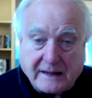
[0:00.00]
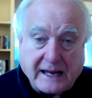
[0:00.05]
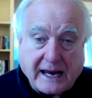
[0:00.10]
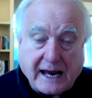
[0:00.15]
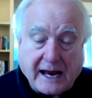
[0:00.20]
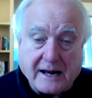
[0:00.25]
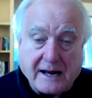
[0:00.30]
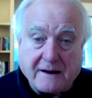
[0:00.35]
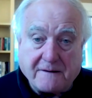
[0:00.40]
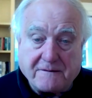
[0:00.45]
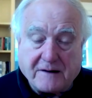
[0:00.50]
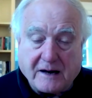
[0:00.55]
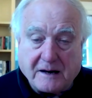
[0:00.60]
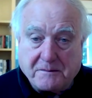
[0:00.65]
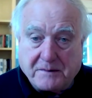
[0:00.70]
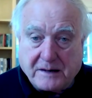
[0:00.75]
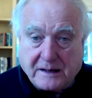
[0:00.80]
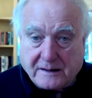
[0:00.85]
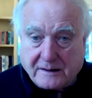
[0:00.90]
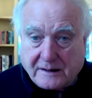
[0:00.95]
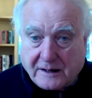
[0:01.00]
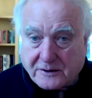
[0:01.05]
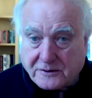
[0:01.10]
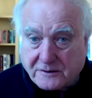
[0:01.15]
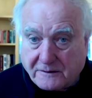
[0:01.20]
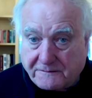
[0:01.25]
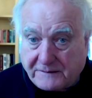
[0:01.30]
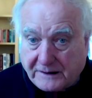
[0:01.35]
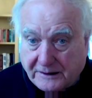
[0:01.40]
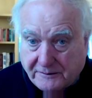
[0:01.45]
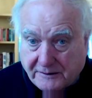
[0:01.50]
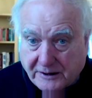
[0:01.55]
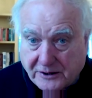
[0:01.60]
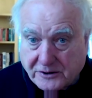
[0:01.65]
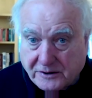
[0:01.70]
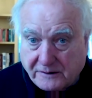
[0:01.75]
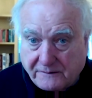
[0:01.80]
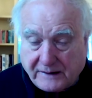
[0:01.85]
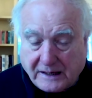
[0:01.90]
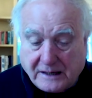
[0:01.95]
NFIB, the National
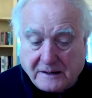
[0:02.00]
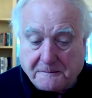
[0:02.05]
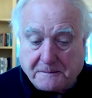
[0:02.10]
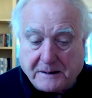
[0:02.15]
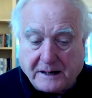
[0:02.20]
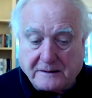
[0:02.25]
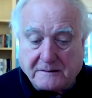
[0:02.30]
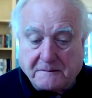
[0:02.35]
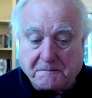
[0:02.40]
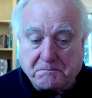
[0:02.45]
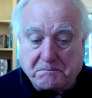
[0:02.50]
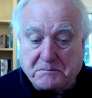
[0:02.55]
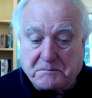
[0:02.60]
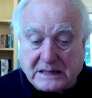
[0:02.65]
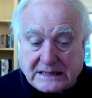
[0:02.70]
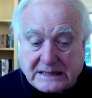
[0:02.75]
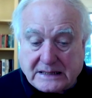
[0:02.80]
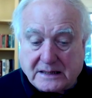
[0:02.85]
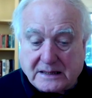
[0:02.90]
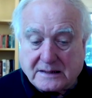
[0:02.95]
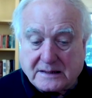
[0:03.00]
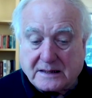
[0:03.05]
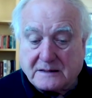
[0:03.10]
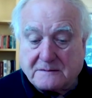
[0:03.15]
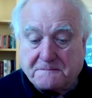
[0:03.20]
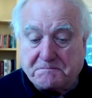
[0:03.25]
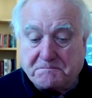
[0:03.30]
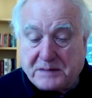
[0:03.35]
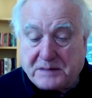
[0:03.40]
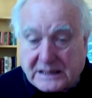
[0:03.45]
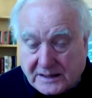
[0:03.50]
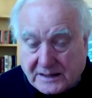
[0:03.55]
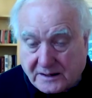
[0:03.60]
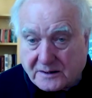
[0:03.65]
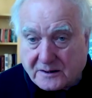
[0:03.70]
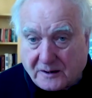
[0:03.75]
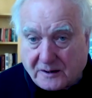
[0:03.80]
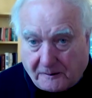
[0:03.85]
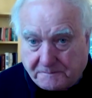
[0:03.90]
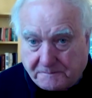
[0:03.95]
Federation of Independent Businesses,
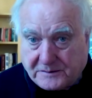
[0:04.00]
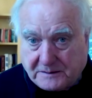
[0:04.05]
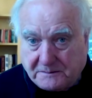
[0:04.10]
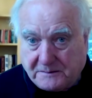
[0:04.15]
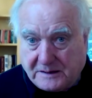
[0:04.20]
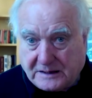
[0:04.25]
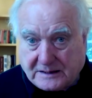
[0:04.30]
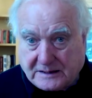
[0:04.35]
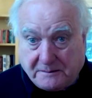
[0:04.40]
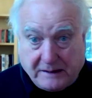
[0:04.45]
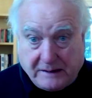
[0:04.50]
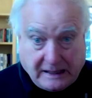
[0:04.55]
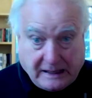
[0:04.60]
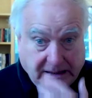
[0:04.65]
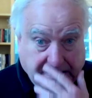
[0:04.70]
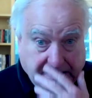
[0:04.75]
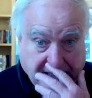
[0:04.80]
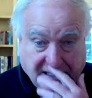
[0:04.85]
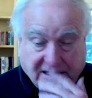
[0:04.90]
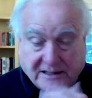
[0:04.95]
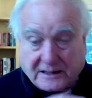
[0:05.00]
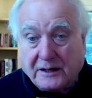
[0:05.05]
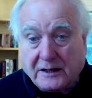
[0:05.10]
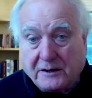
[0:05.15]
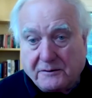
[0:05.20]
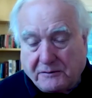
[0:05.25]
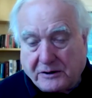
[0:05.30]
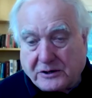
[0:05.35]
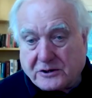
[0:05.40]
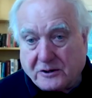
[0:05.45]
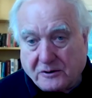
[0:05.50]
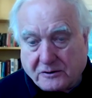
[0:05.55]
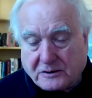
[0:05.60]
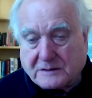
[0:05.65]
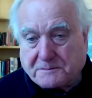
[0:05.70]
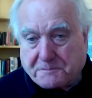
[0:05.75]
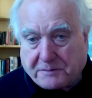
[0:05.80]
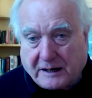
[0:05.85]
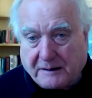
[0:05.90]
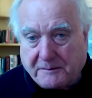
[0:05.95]
Business Optimism Index, which looks
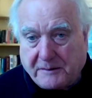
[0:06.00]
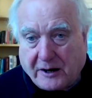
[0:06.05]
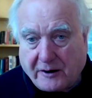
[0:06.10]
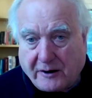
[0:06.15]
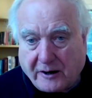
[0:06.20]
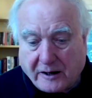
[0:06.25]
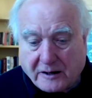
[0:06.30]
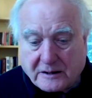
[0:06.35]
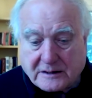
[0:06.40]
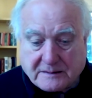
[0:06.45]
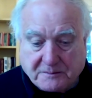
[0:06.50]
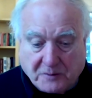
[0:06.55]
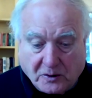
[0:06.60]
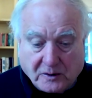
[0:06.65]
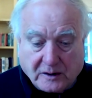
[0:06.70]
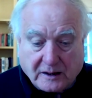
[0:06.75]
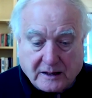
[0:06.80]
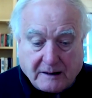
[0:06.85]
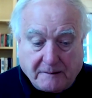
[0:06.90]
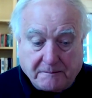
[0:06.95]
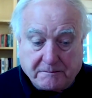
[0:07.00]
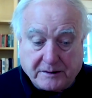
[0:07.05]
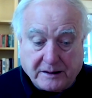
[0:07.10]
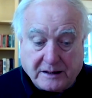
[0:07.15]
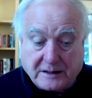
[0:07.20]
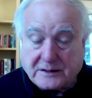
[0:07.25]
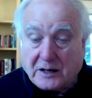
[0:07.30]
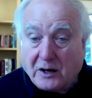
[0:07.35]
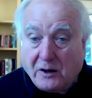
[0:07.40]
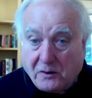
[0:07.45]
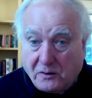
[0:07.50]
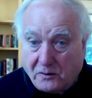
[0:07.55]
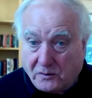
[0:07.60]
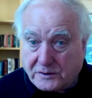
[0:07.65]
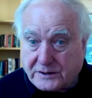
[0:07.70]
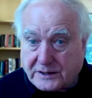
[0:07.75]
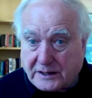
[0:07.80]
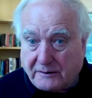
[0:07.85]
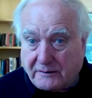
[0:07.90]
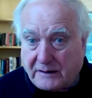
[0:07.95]
primarily at smaller companies,
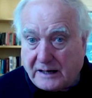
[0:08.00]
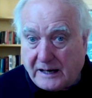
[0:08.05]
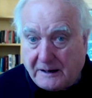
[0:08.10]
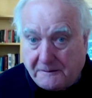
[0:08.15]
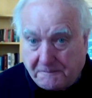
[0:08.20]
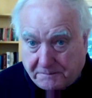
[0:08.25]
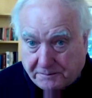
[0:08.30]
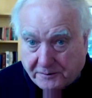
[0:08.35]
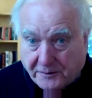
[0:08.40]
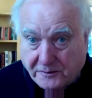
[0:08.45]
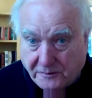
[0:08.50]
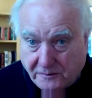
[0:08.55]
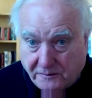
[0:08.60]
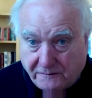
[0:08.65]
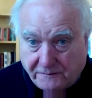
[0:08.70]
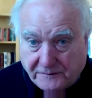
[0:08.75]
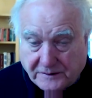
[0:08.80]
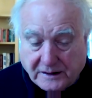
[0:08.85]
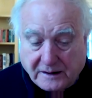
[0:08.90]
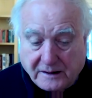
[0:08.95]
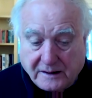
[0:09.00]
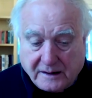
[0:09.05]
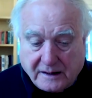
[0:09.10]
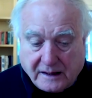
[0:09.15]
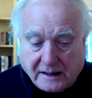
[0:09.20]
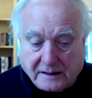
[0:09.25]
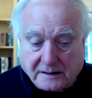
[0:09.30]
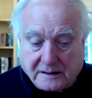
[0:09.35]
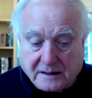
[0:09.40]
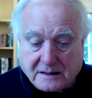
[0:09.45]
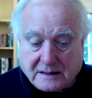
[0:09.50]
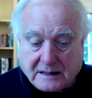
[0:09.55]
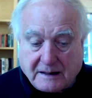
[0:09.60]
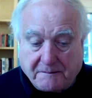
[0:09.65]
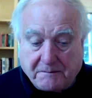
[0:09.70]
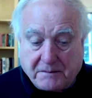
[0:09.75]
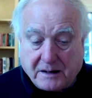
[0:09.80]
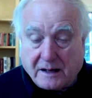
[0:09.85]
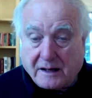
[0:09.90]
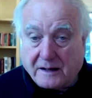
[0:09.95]
also improved in
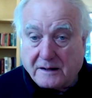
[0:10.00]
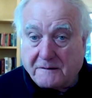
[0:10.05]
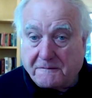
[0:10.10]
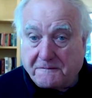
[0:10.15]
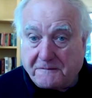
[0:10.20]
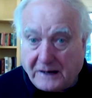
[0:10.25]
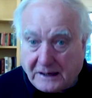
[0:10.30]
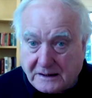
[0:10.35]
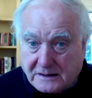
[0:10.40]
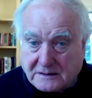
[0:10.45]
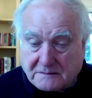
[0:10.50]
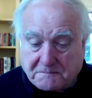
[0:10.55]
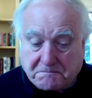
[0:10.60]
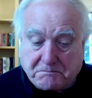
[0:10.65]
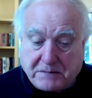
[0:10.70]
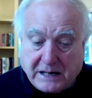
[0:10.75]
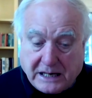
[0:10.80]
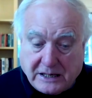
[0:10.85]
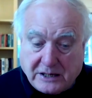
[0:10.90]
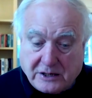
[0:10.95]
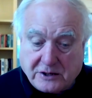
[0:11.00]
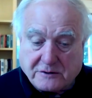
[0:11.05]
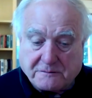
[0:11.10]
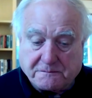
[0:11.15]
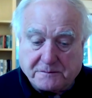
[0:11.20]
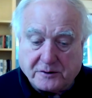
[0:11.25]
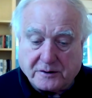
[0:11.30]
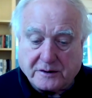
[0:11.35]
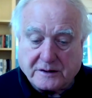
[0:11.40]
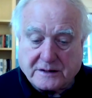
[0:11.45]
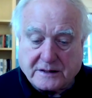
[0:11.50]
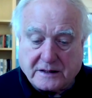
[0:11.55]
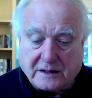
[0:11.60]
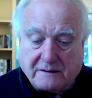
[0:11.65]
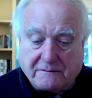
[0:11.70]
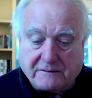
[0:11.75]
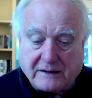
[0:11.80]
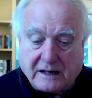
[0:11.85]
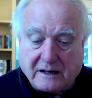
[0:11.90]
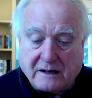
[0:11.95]
December. And the Fed's Beige Book
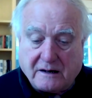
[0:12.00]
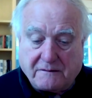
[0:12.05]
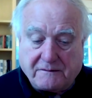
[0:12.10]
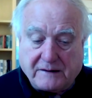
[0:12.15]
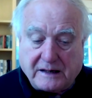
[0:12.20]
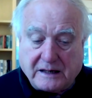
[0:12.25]
survey of